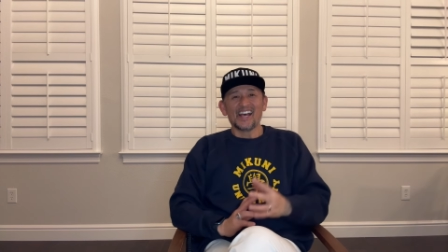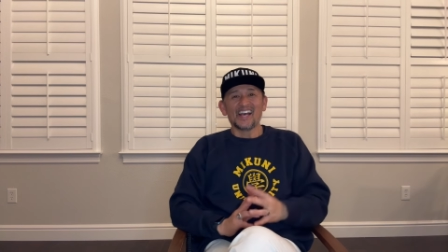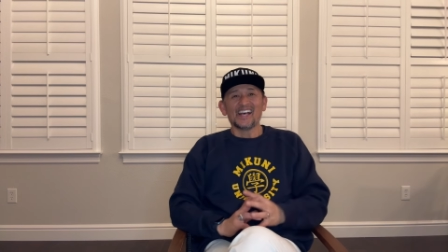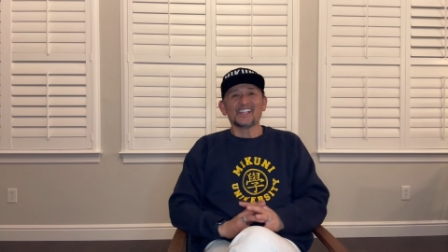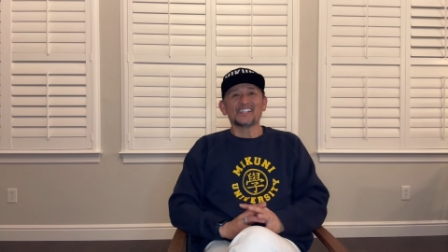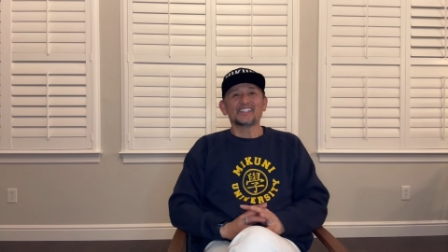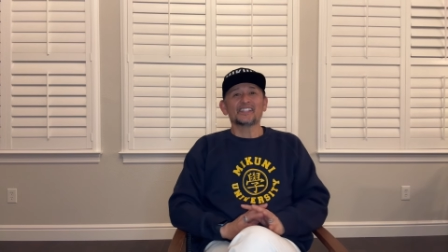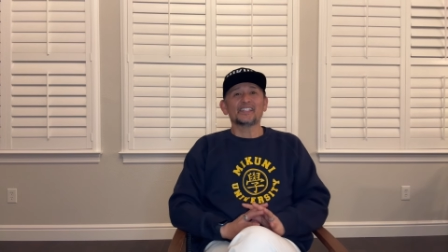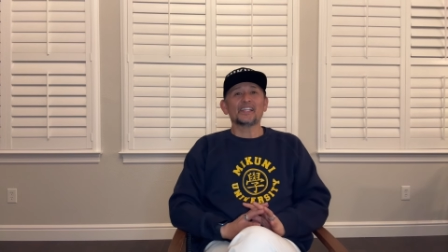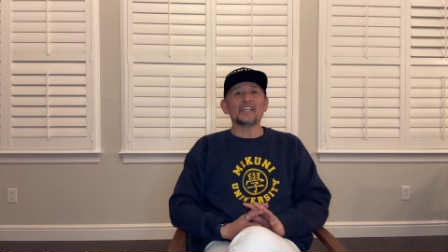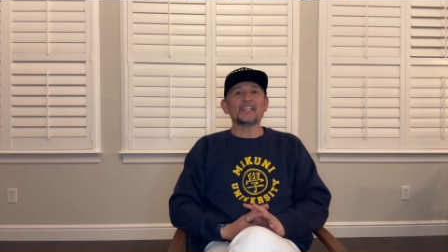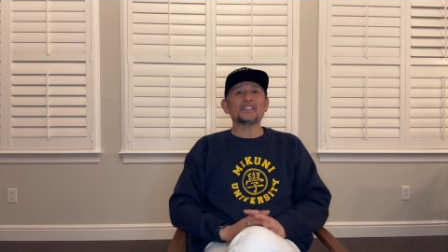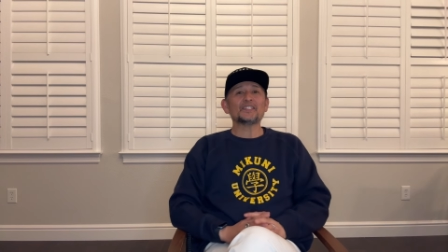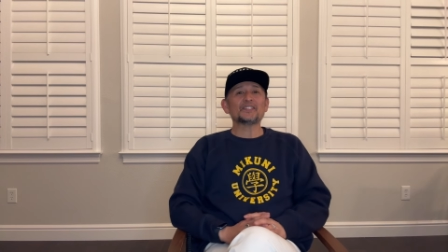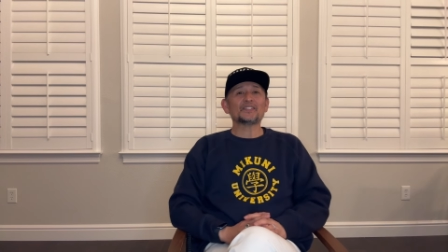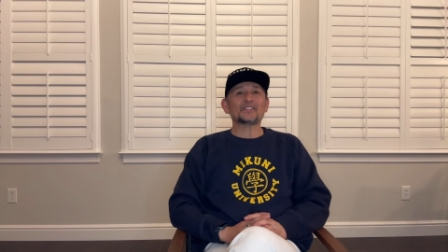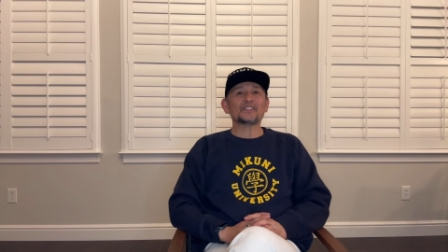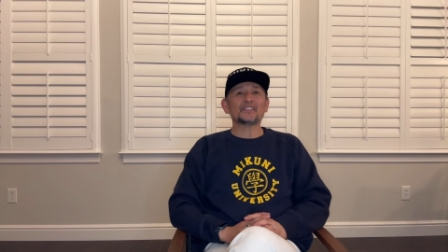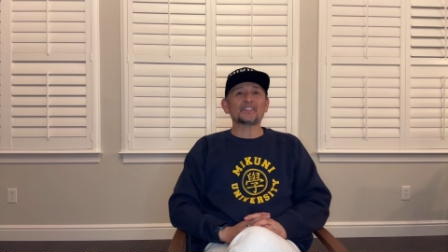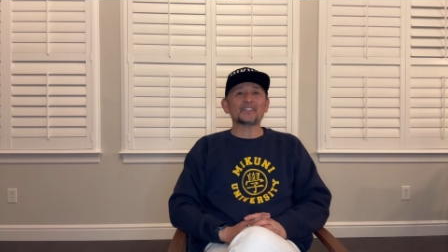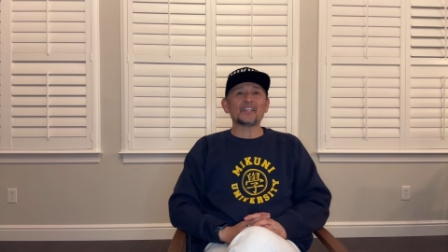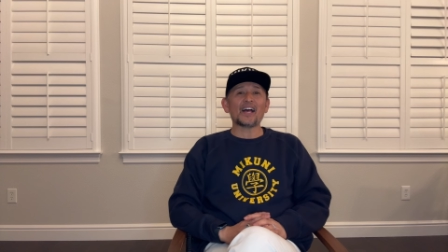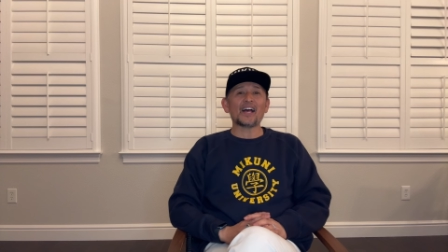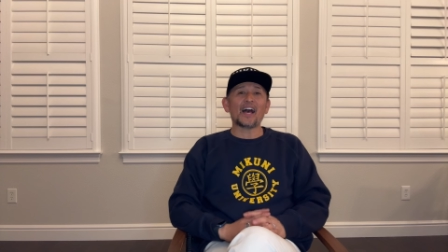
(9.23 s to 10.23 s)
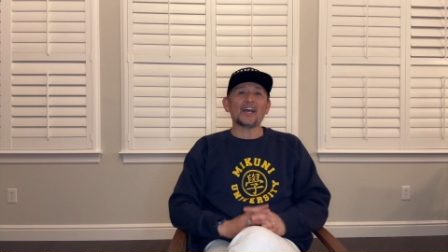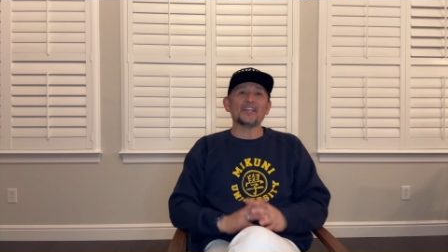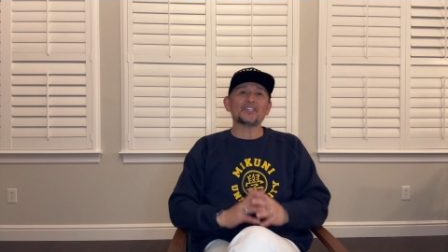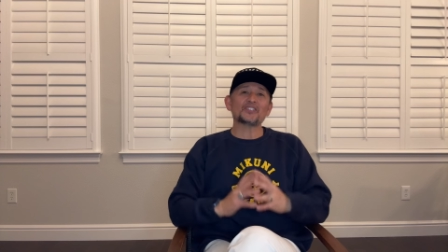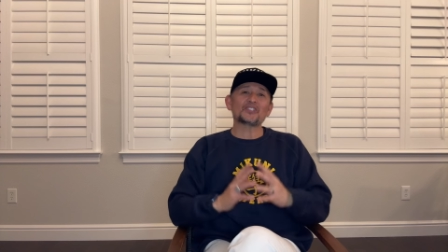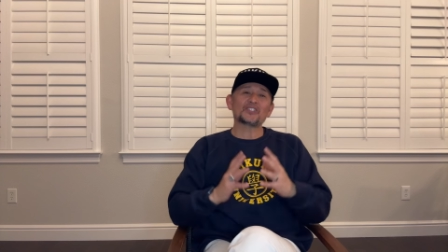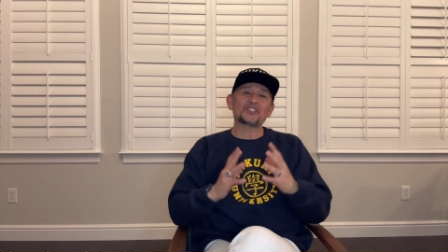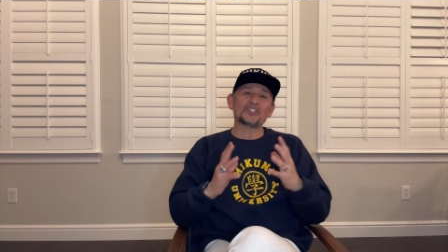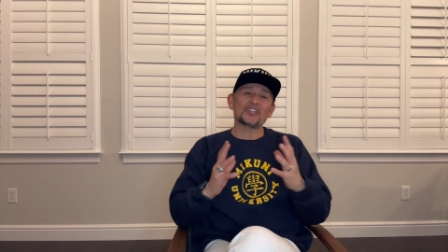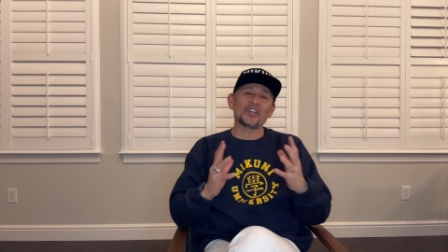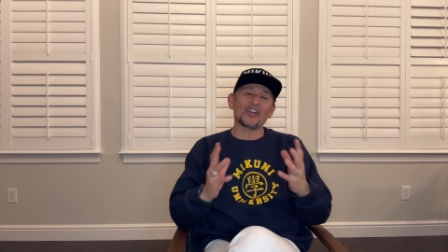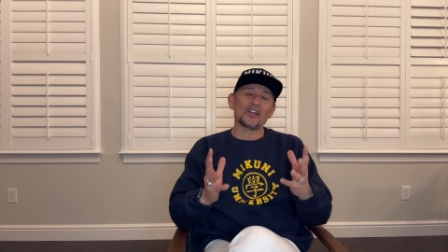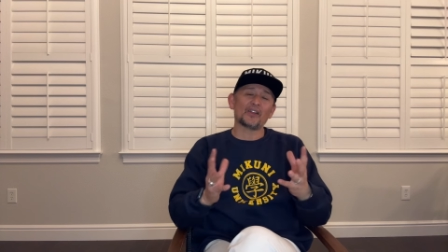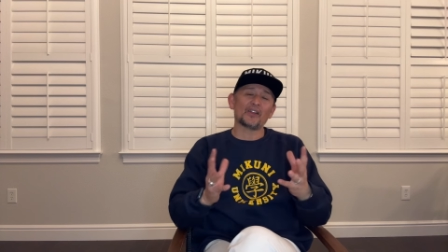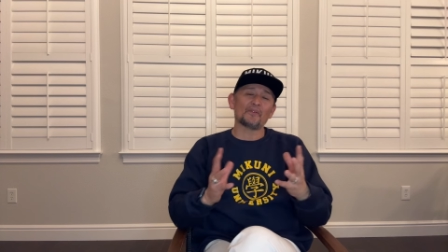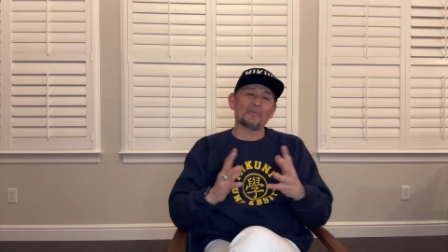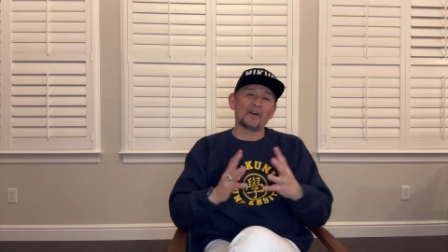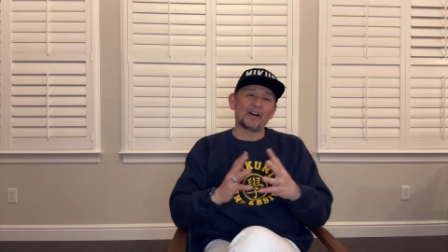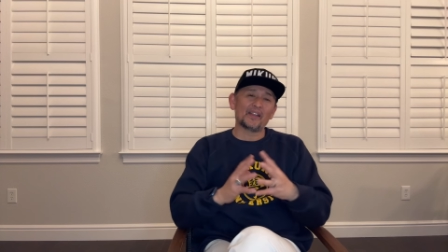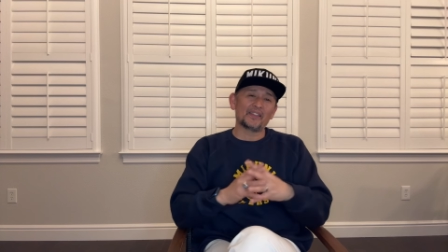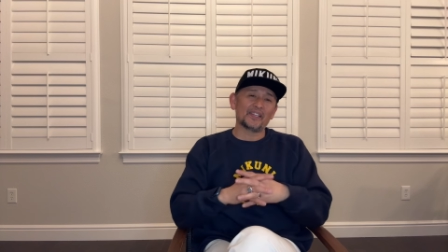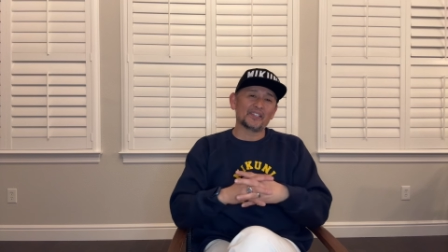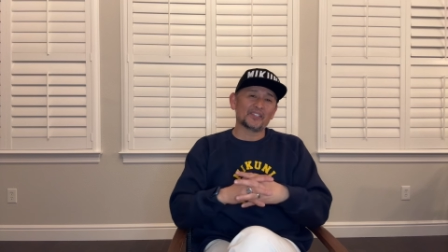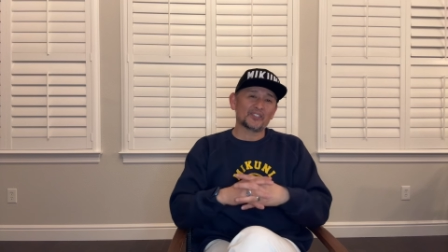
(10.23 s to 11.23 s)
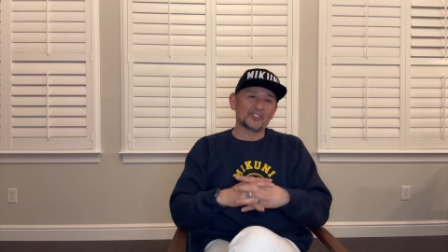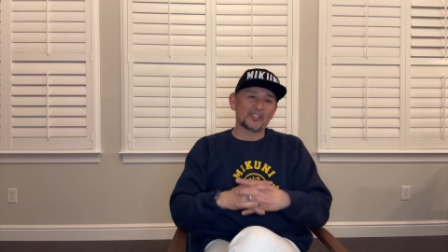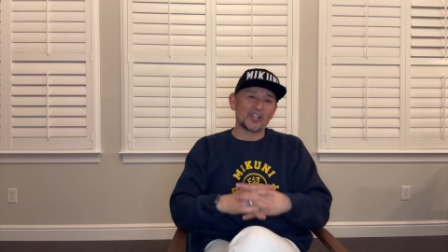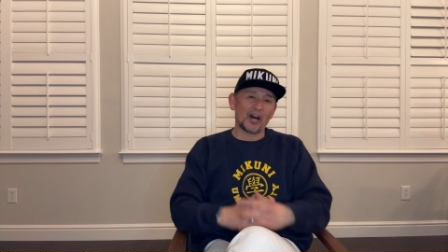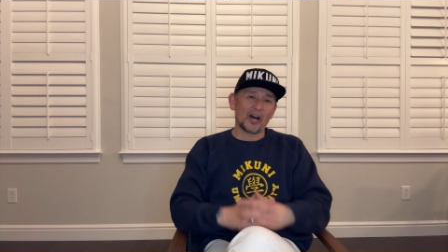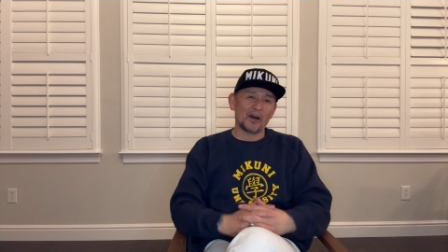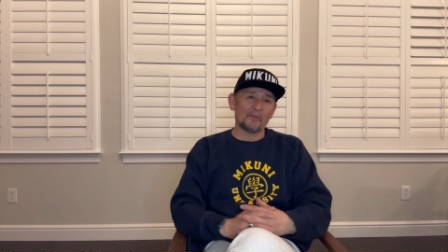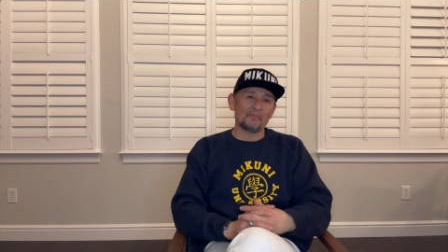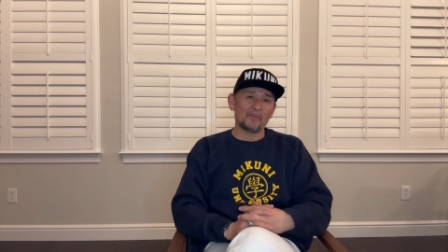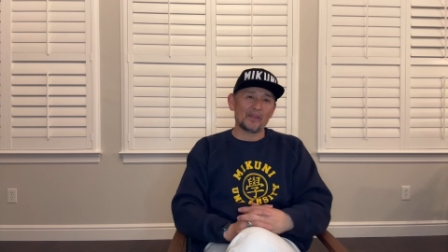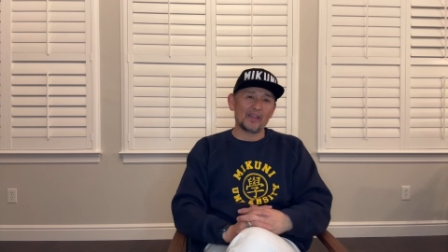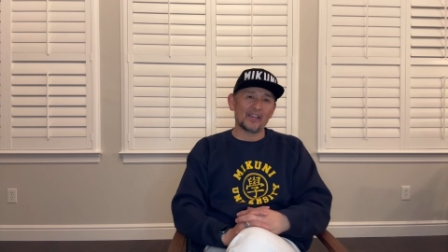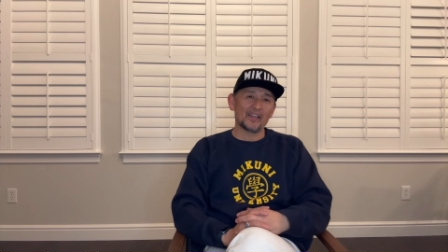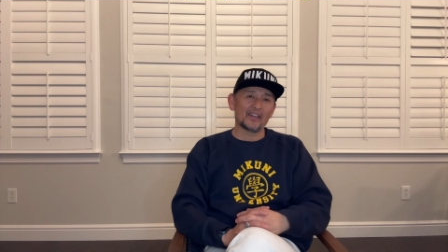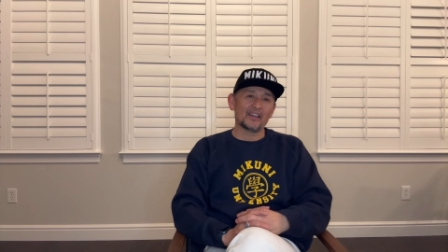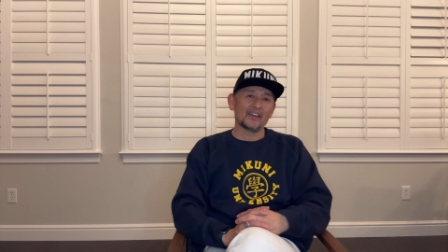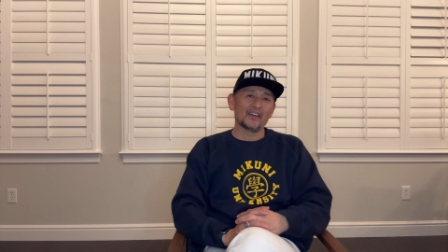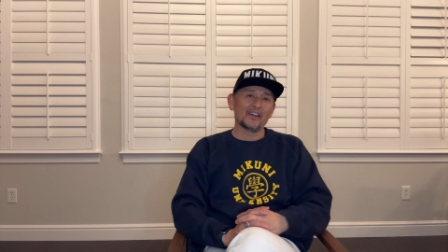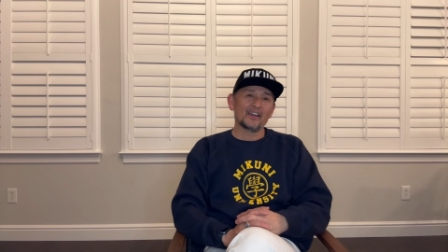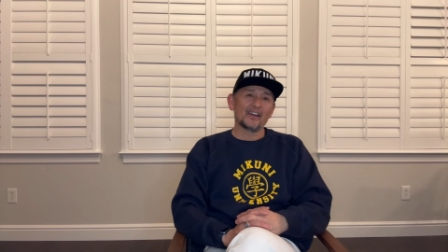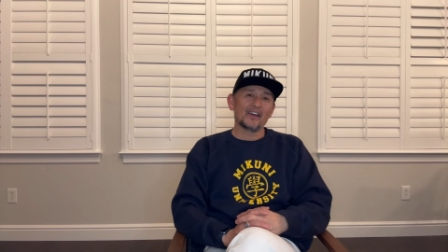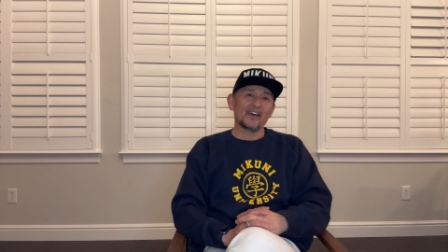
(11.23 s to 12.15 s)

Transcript: Since I shared about this topic